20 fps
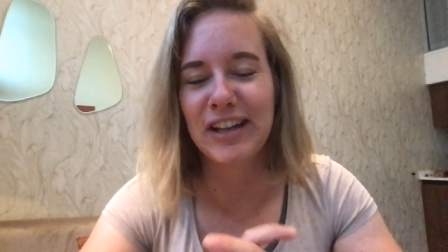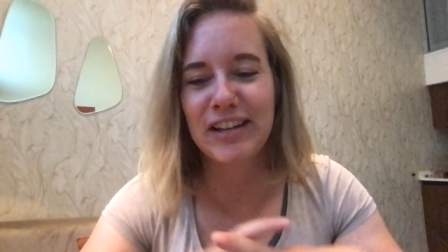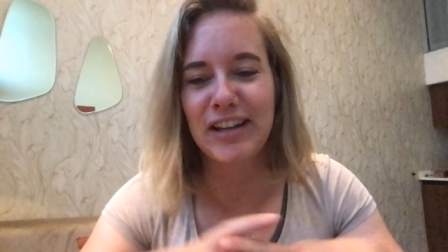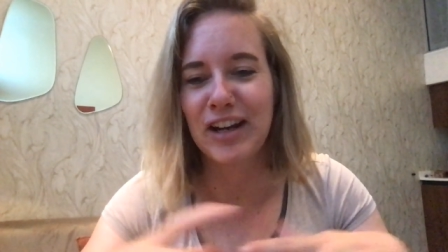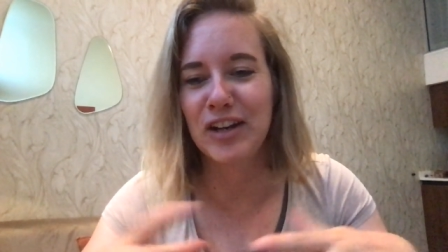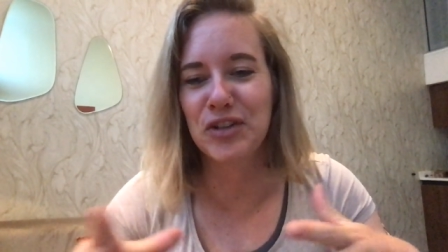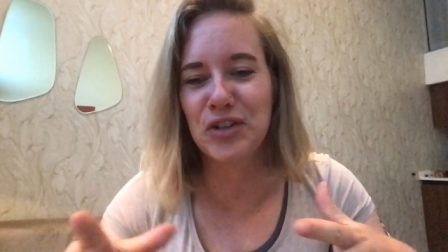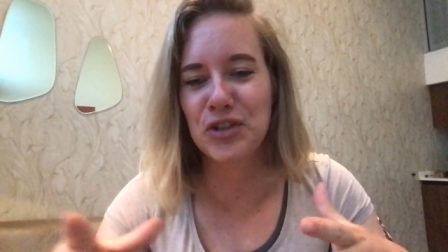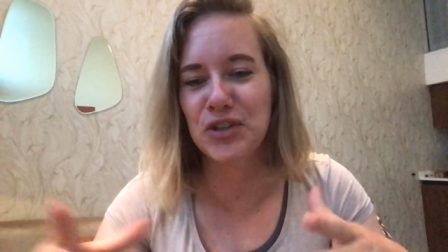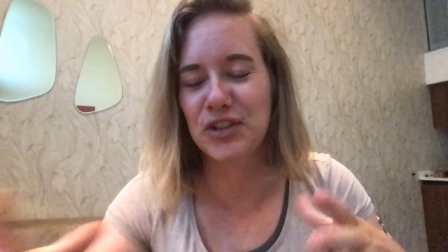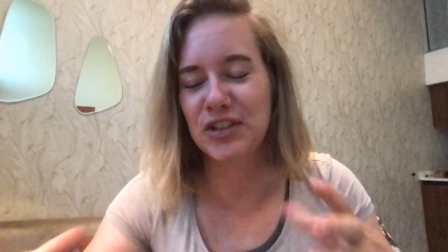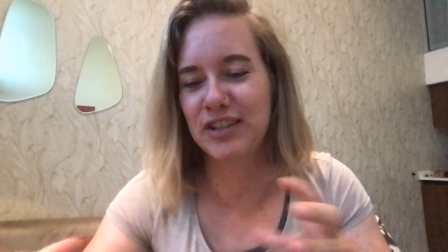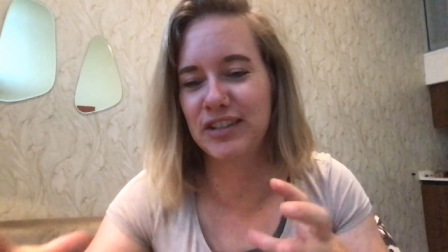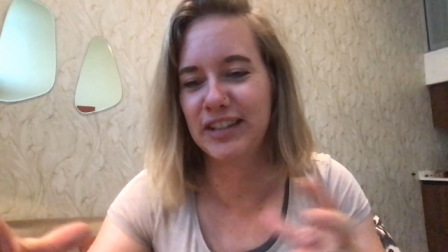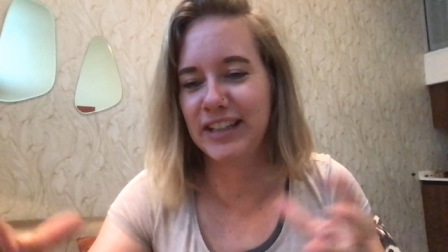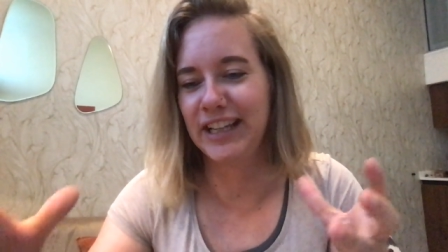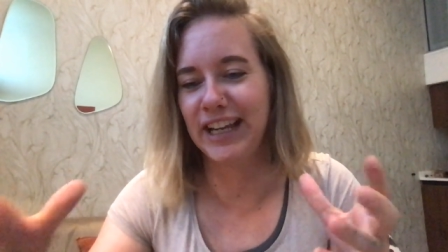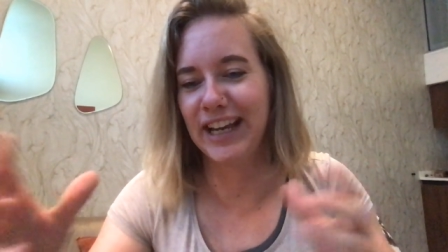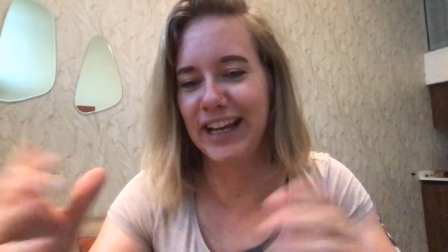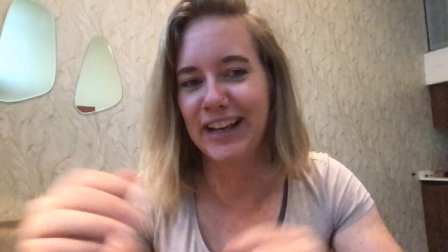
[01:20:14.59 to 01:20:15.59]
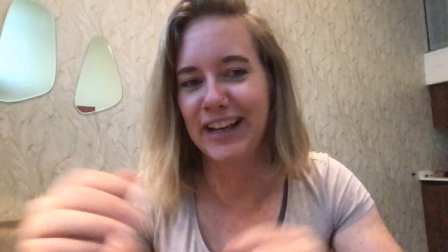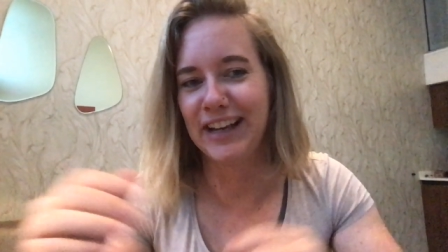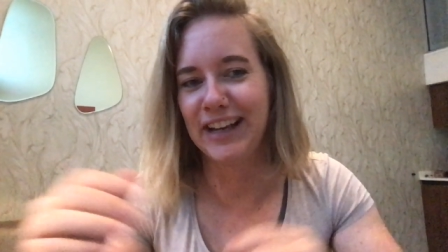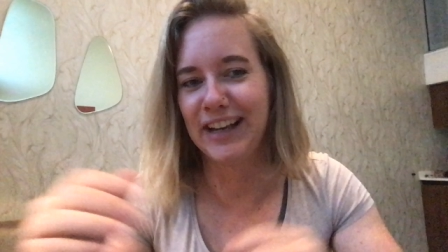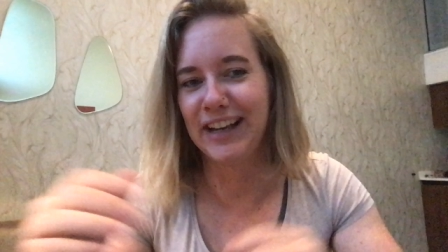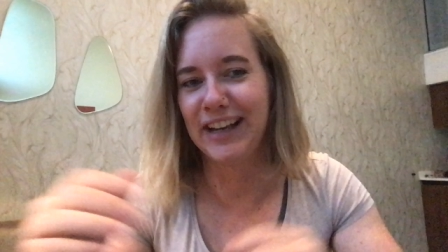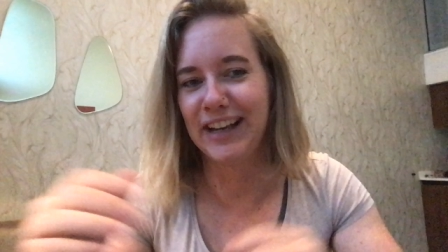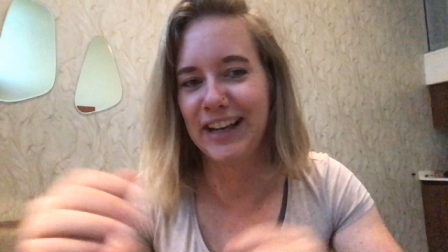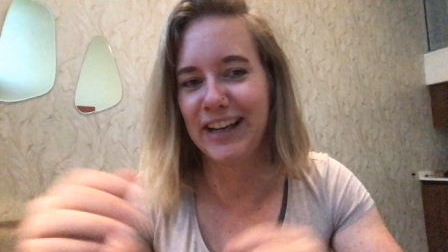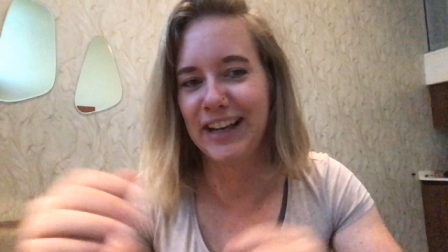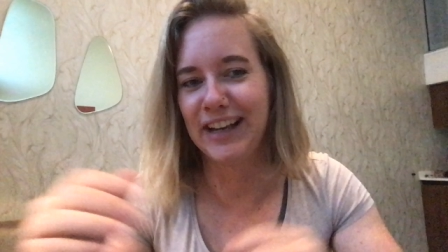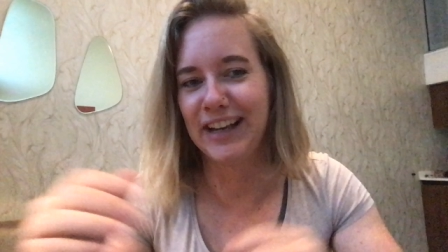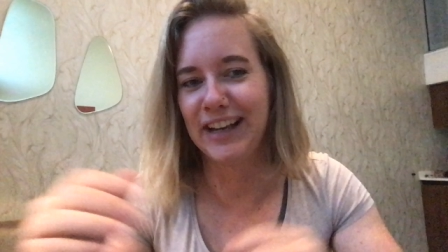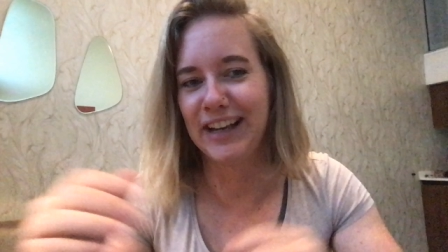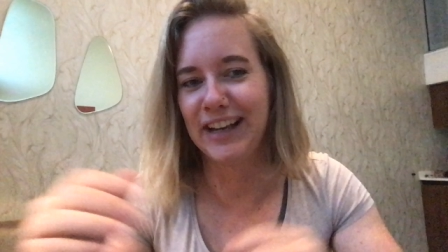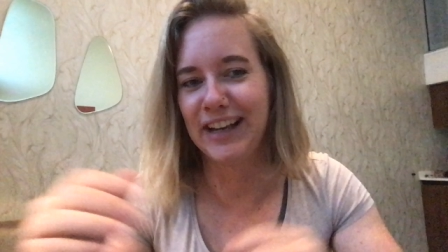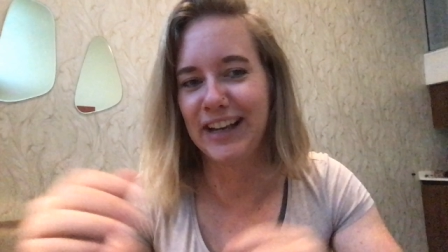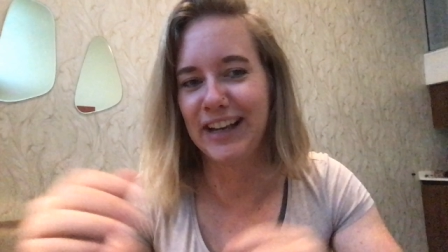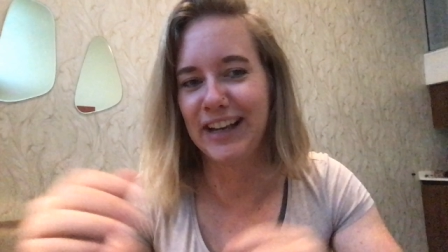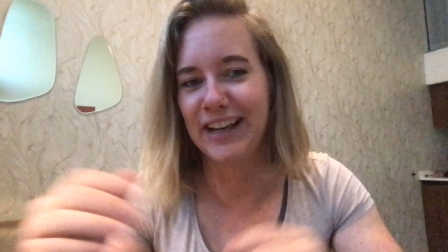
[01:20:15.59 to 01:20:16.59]
They're just, yeah, it just
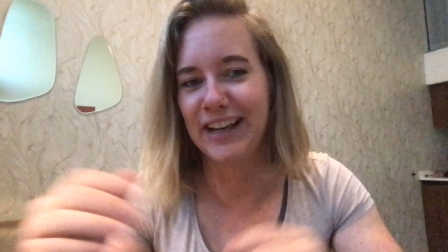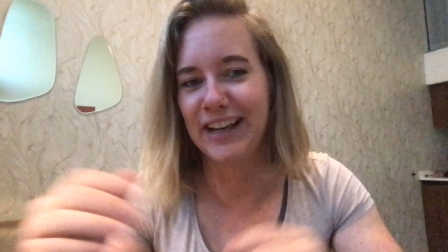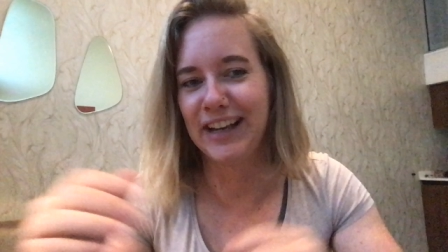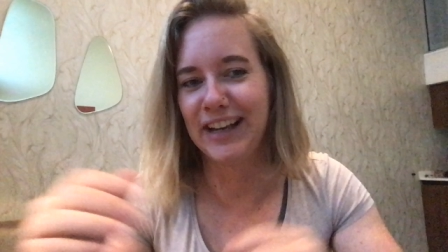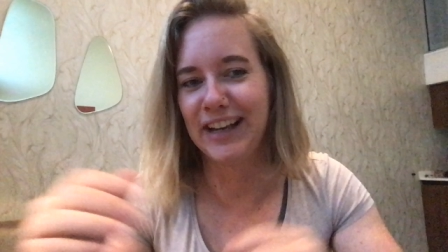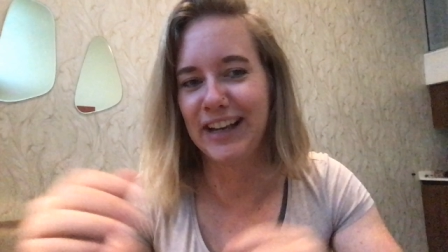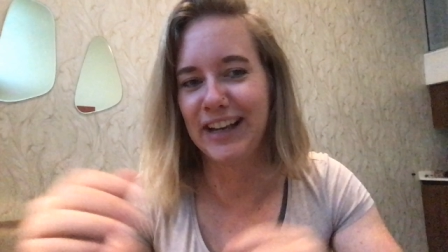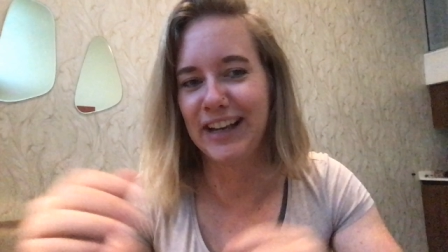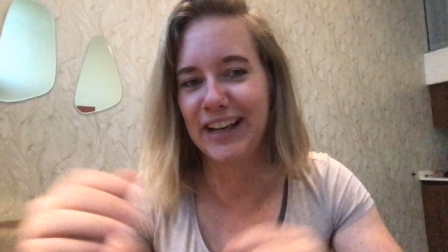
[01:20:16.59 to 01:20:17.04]
doesn't look very